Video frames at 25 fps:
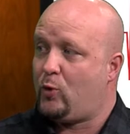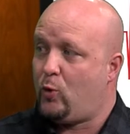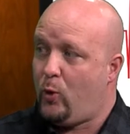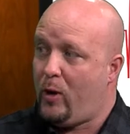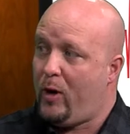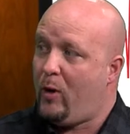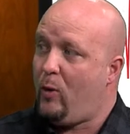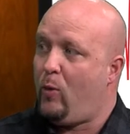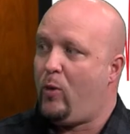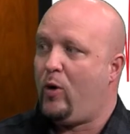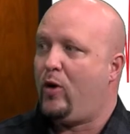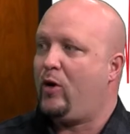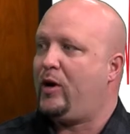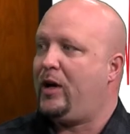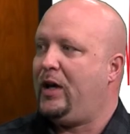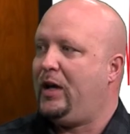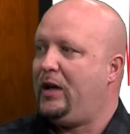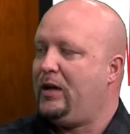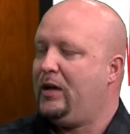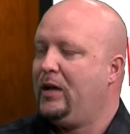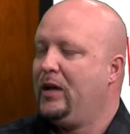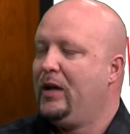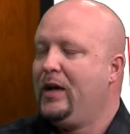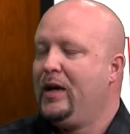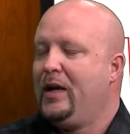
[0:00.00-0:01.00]
quit
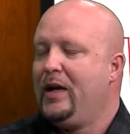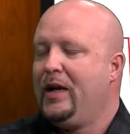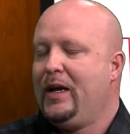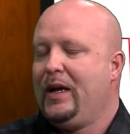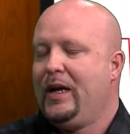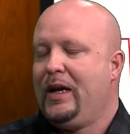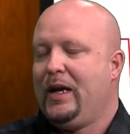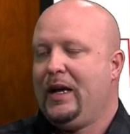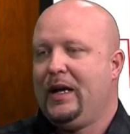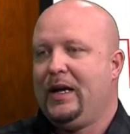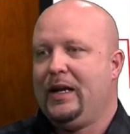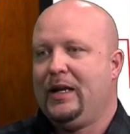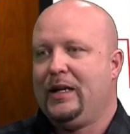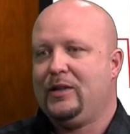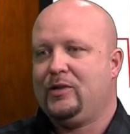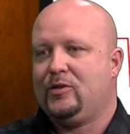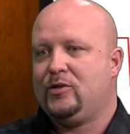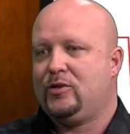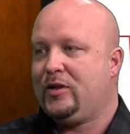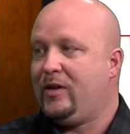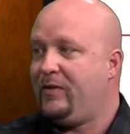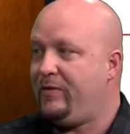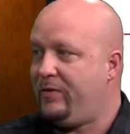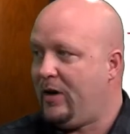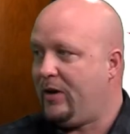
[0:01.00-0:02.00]
working and
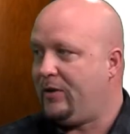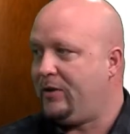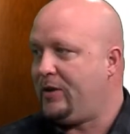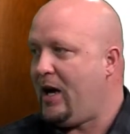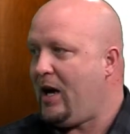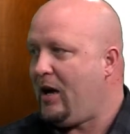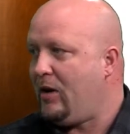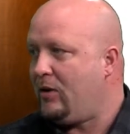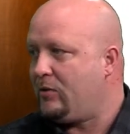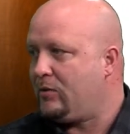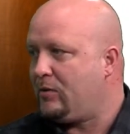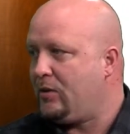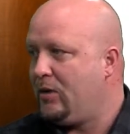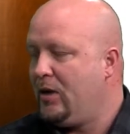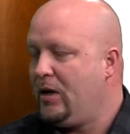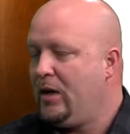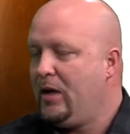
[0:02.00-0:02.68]
she fell down.